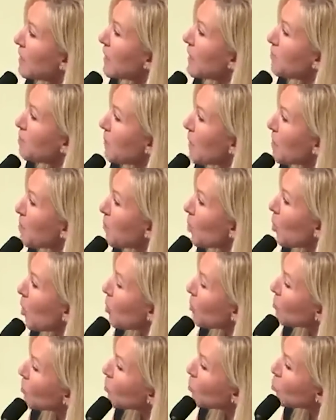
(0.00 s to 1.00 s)
are
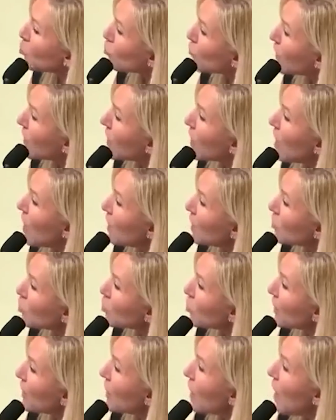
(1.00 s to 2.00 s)
killing people, over
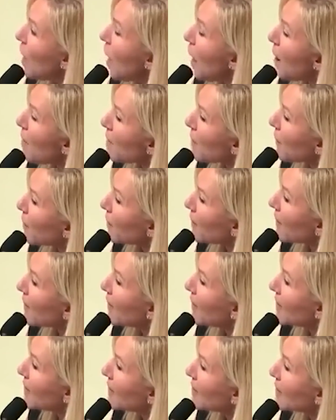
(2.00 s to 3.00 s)
three hundred
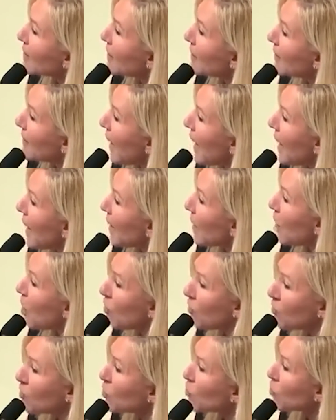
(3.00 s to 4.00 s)
yeah. Americans
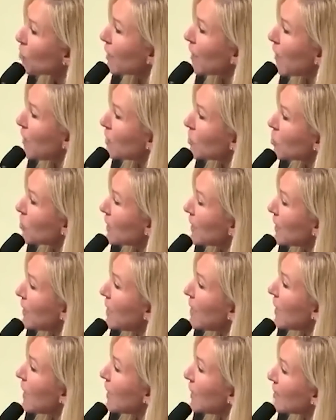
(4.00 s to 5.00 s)
a day, over
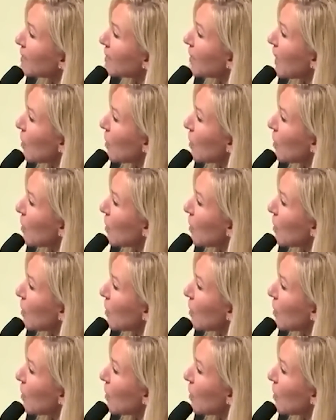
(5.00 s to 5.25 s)
three hundred,